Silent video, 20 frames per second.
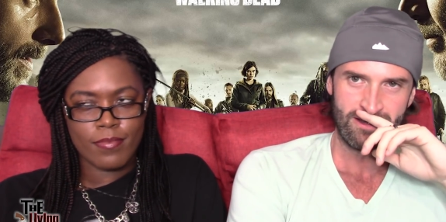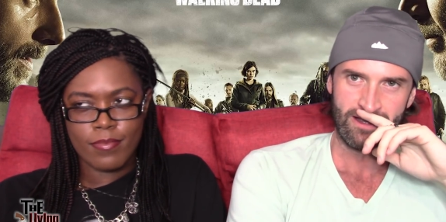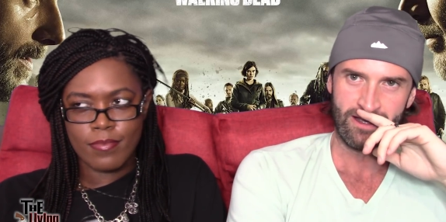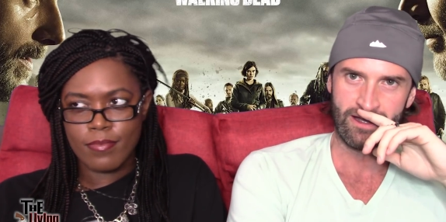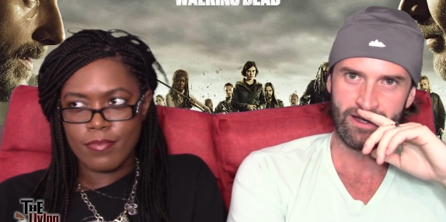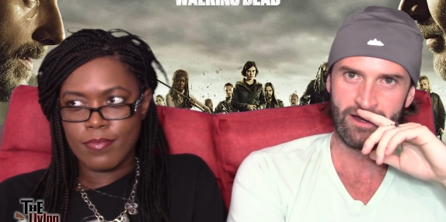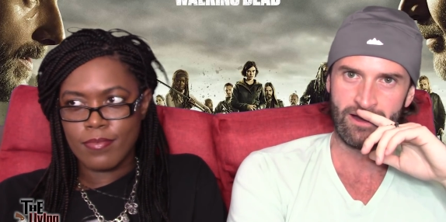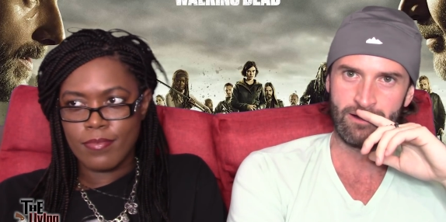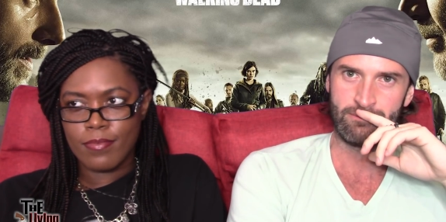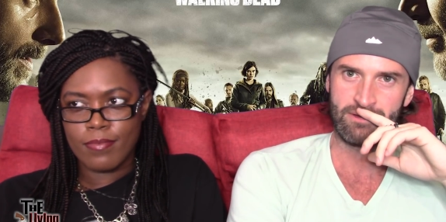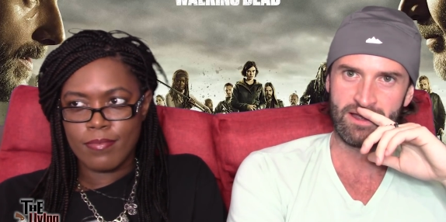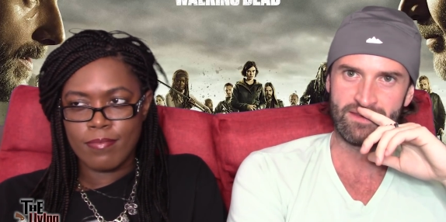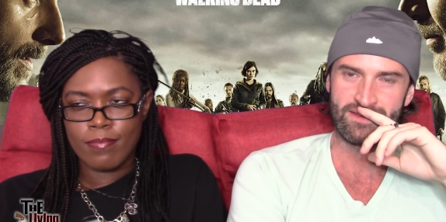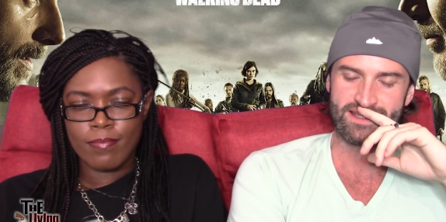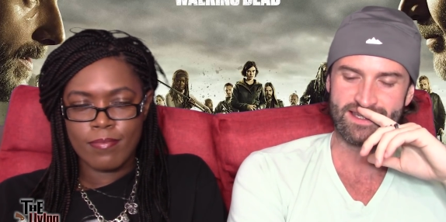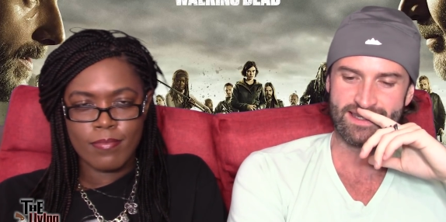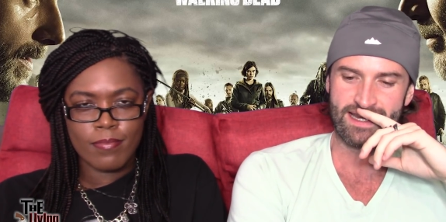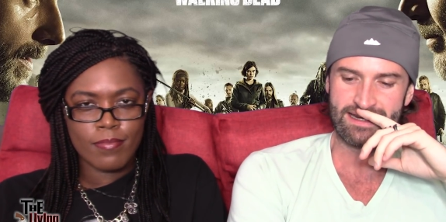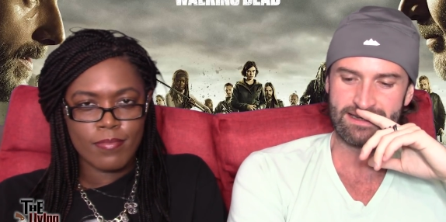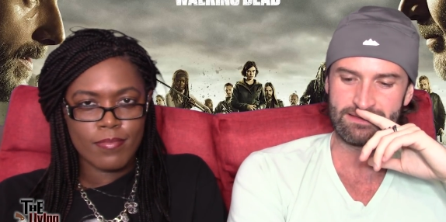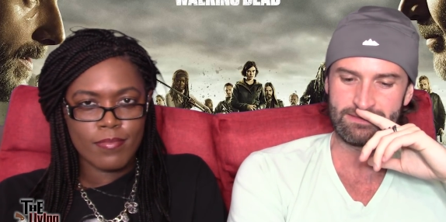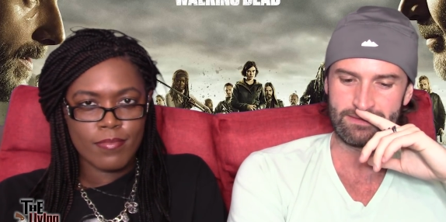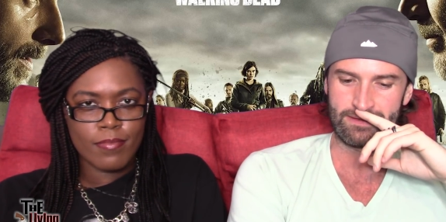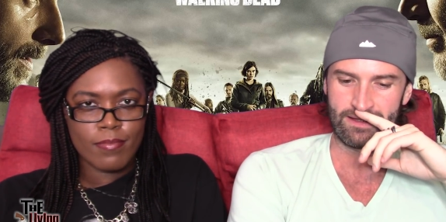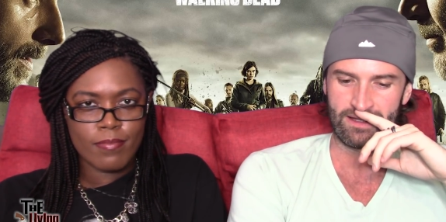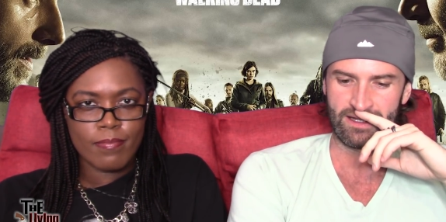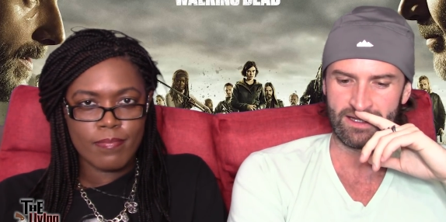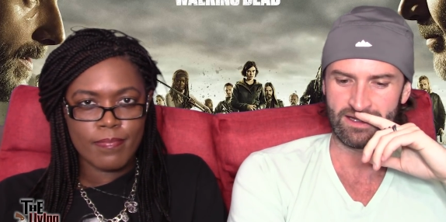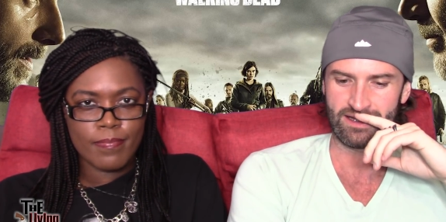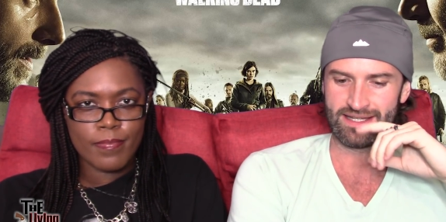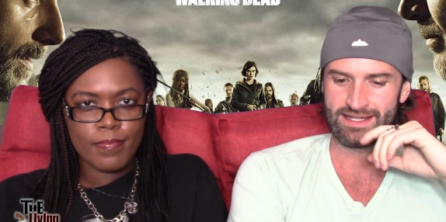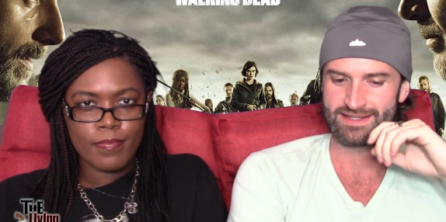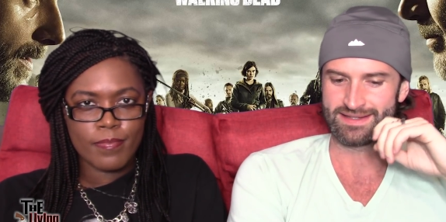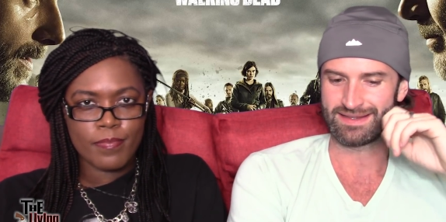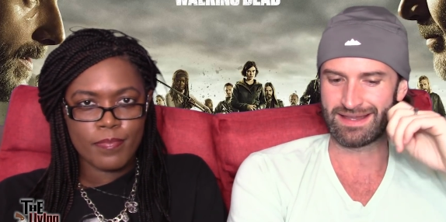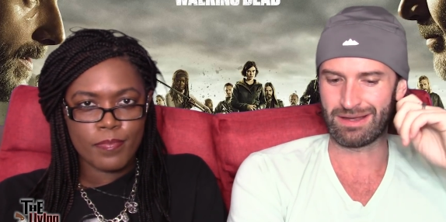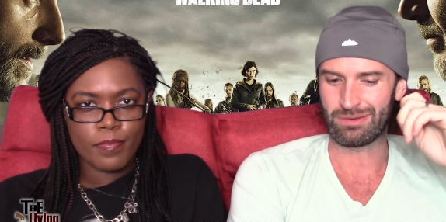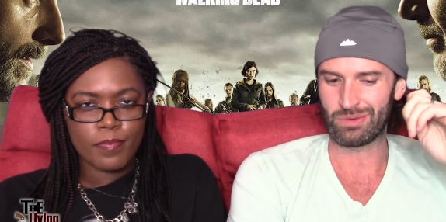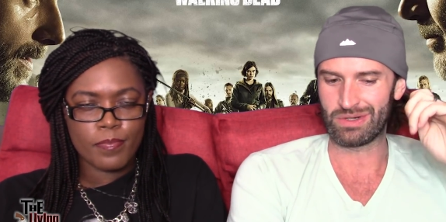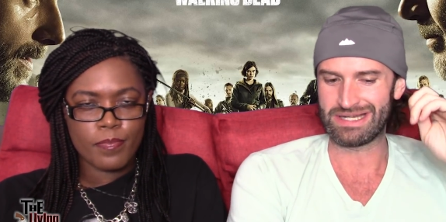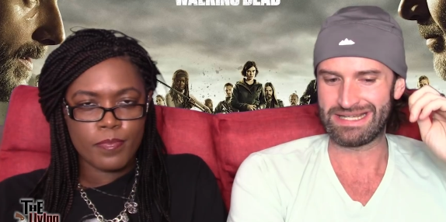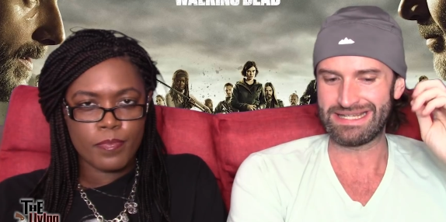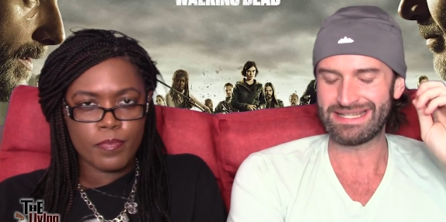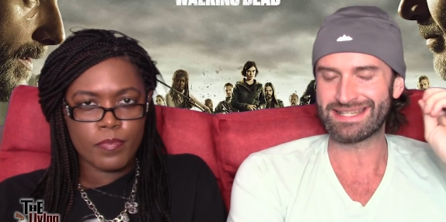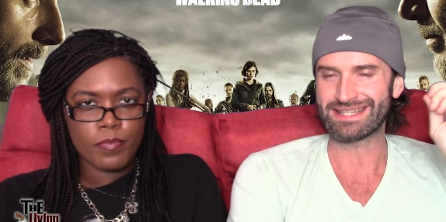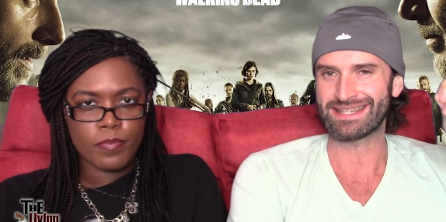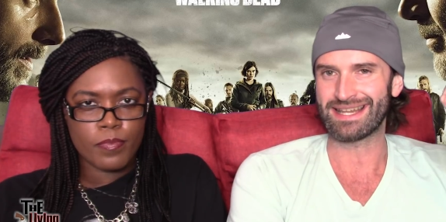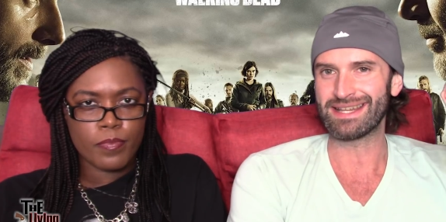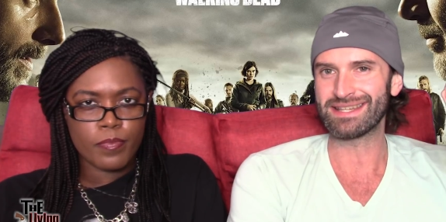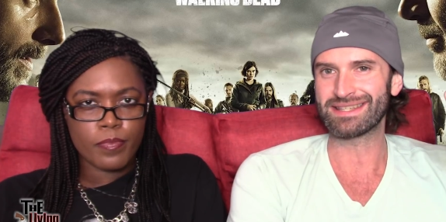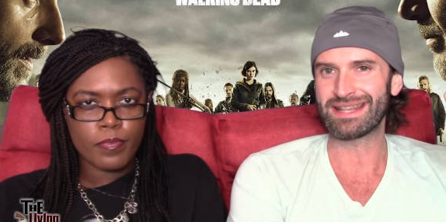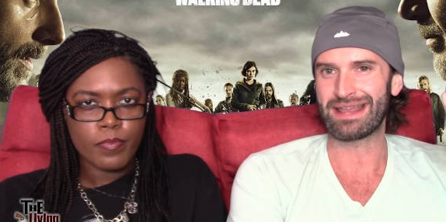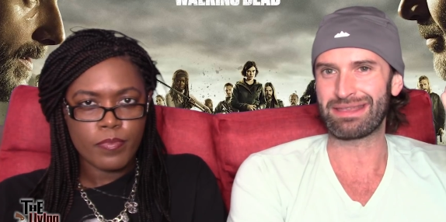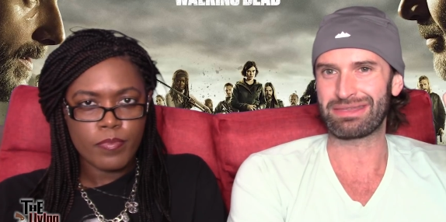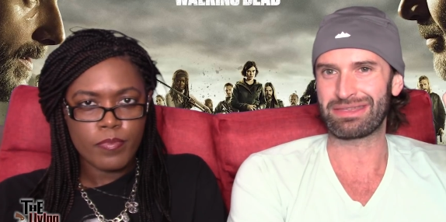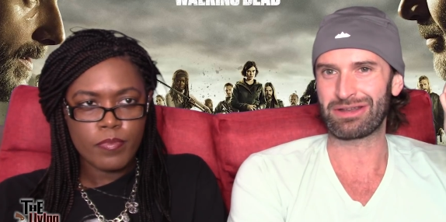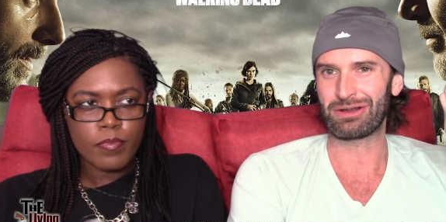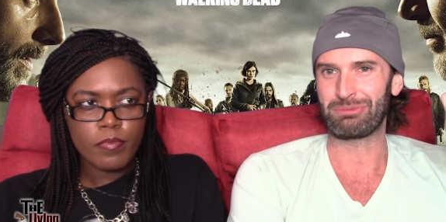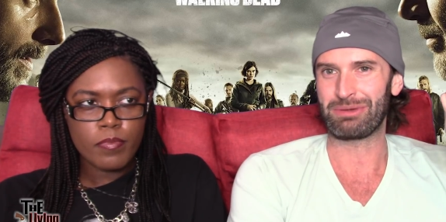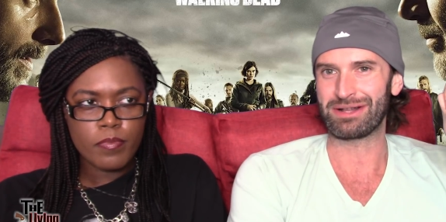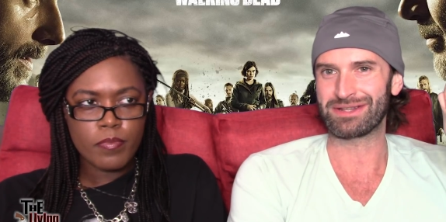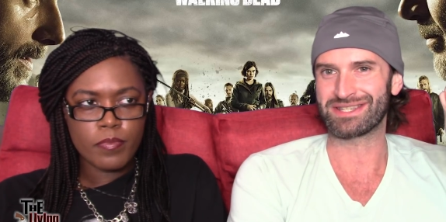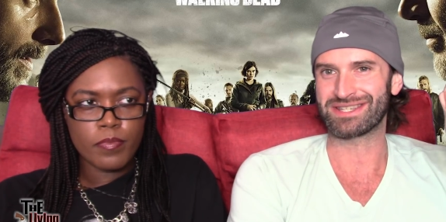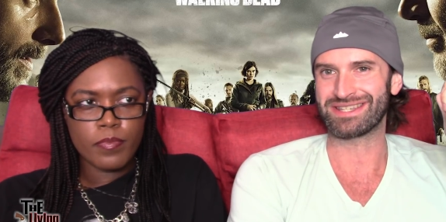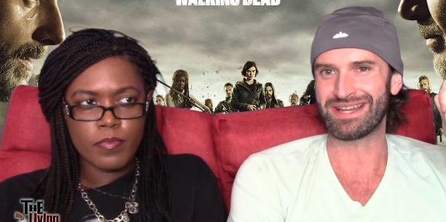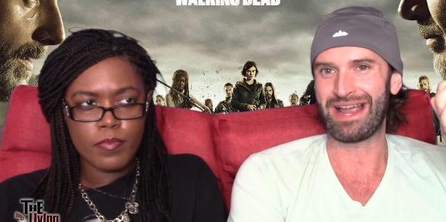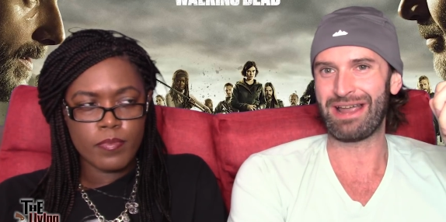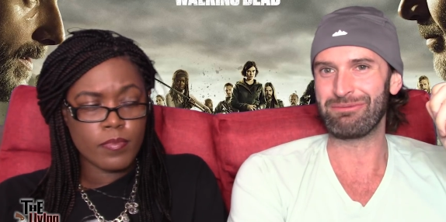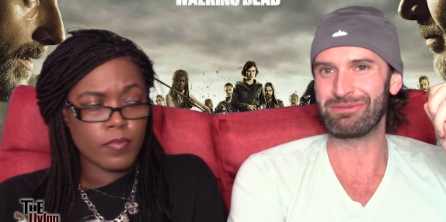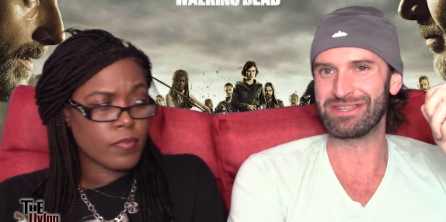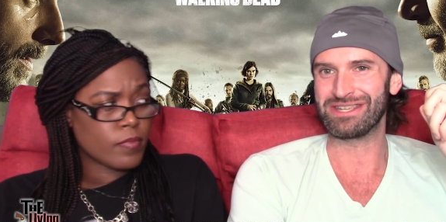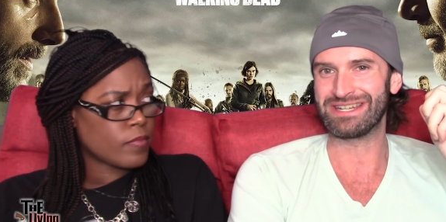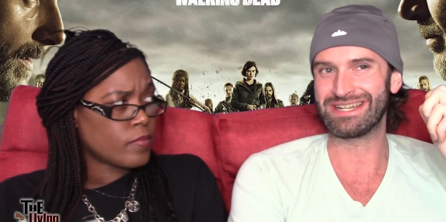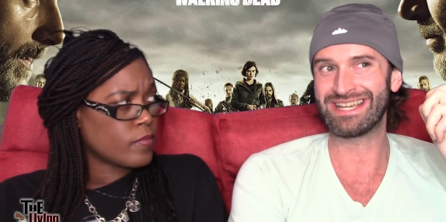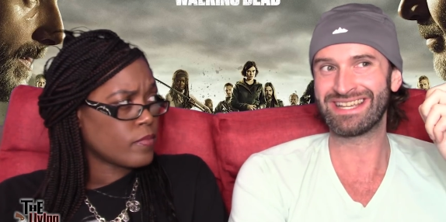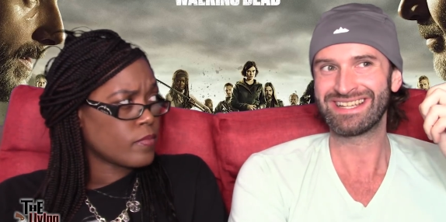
Speaker 1: Um, and the second thing is that when he says that thing about Simon,